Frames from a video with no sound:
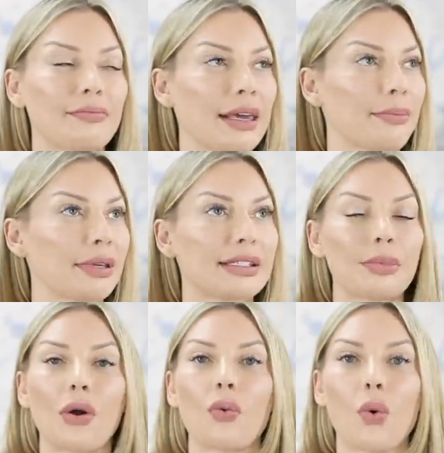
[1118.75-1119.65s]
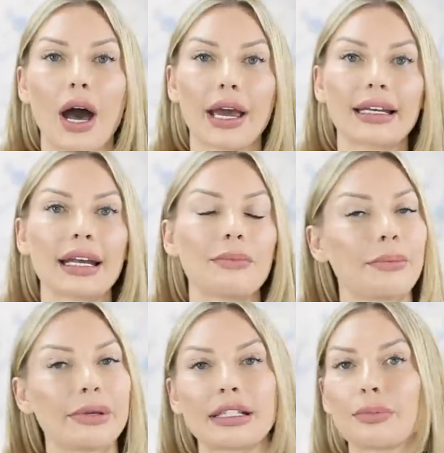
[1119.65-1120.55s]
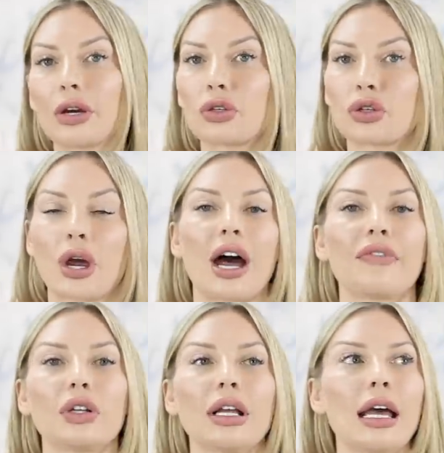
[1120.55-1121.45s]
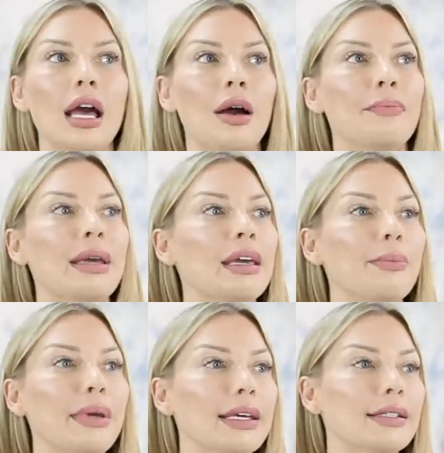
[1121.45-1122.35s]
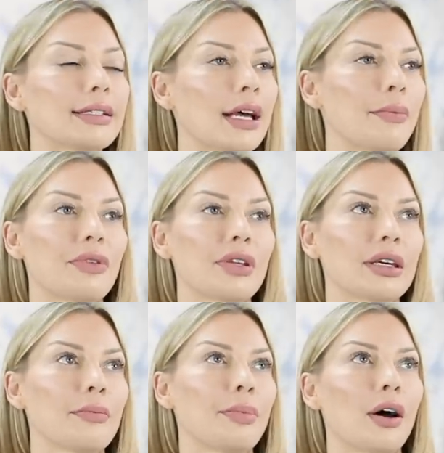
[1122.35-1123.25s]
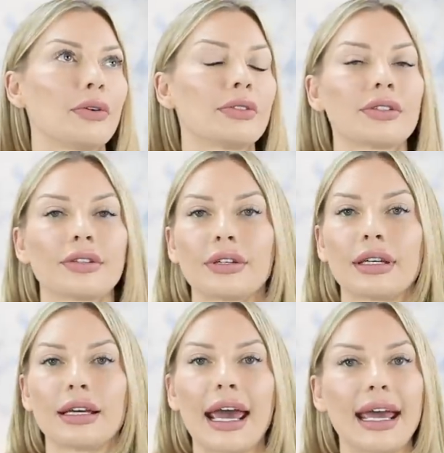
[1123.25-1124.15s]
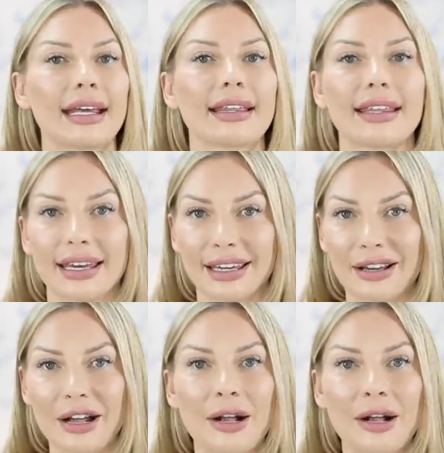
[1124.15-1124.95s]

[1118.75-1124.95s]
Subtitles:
Maybe it's about wine, maybe it's about travel, maybe it's something about anything.